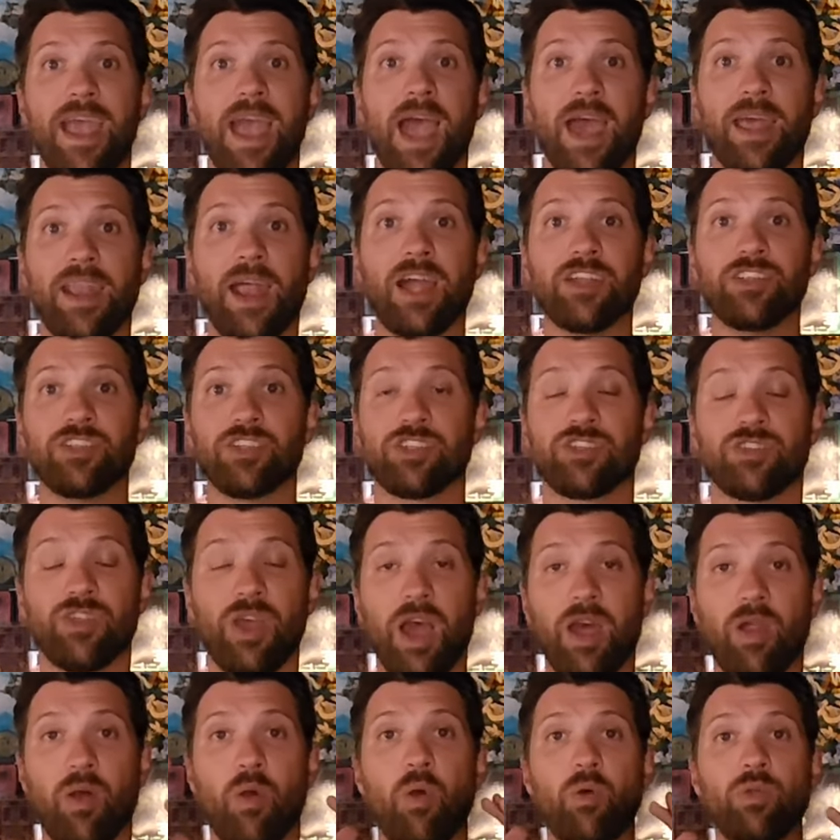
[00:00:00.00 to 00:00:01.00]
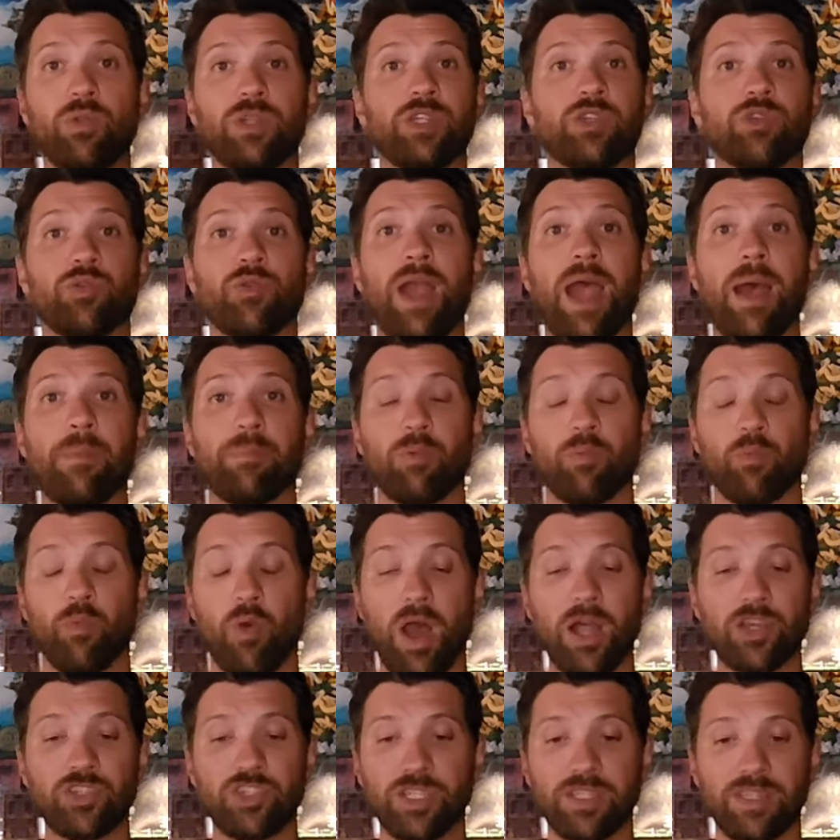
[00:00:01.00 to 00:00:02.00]
and I just thought, holy crap,
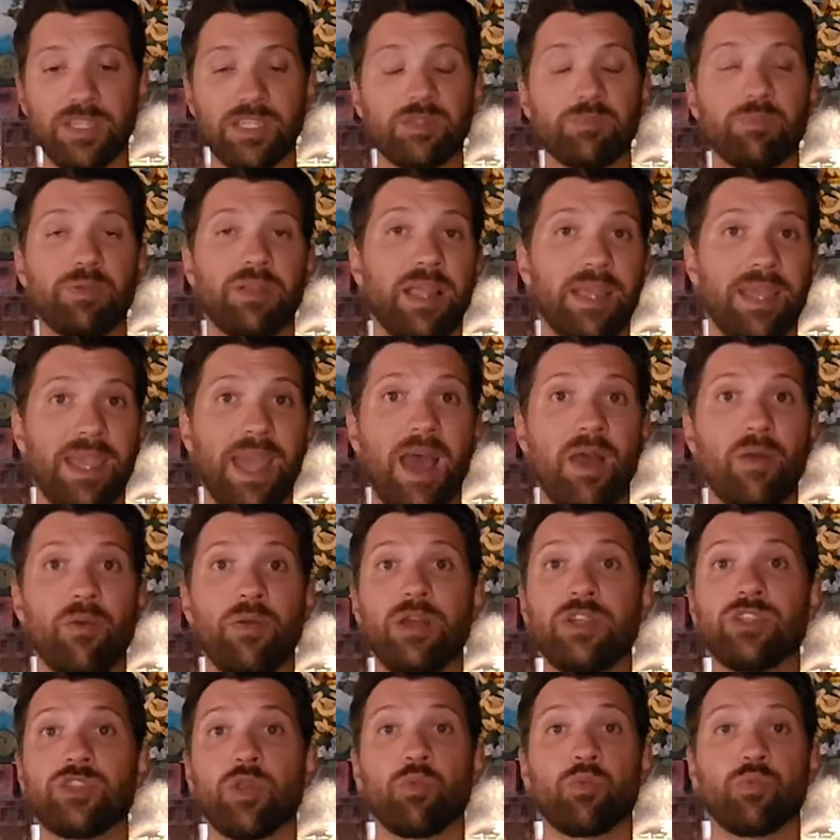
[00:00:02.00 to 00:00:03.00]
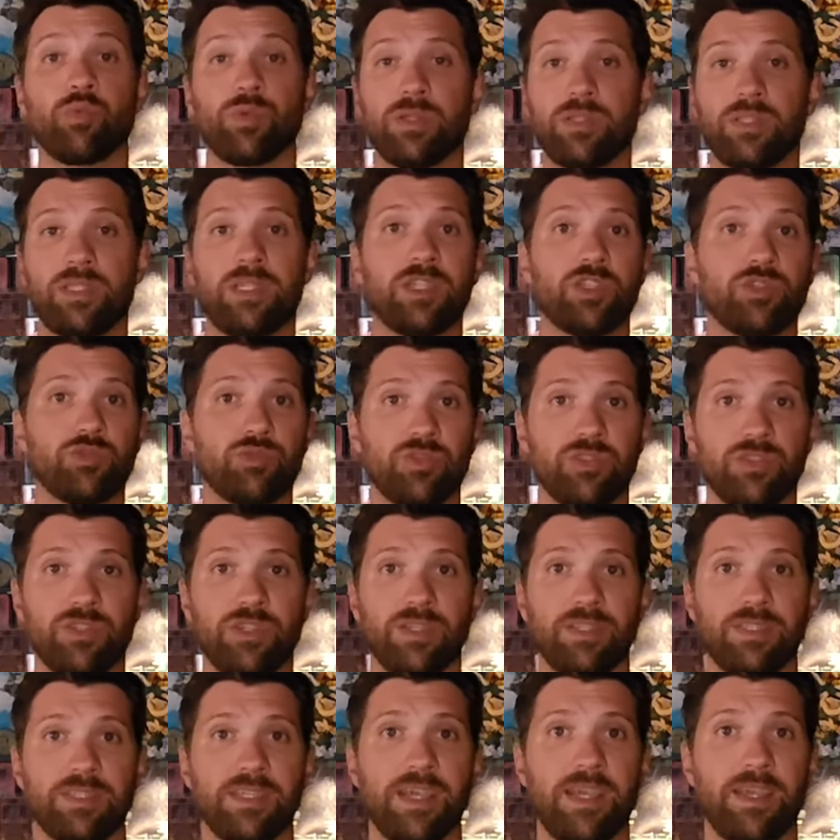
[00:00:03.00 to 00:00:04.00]
watching this play out is a really
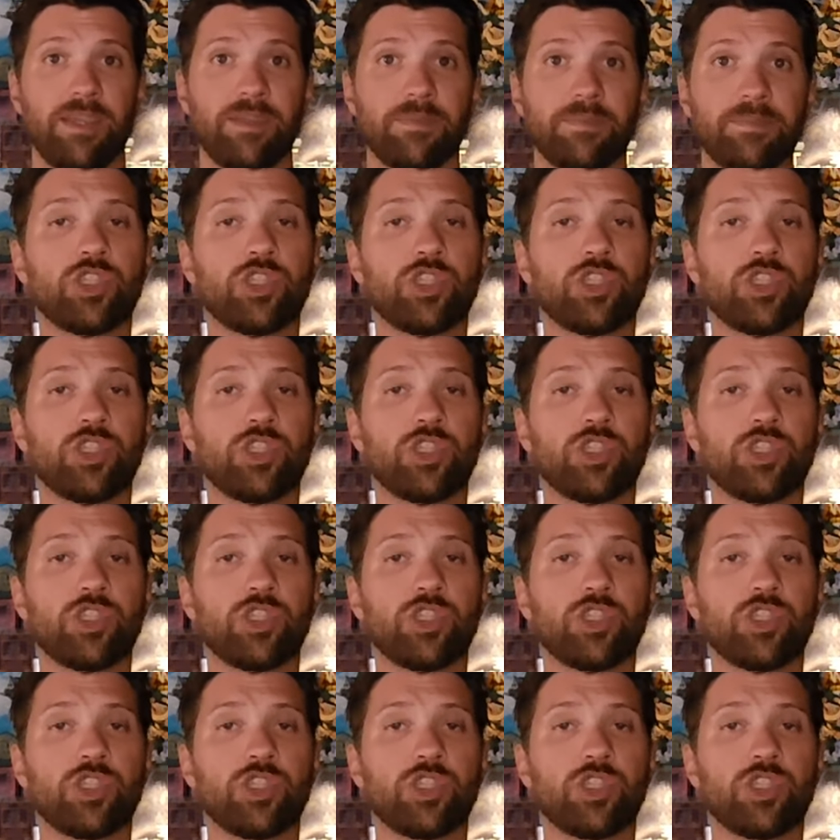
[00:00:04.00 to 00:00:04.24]
interesting take.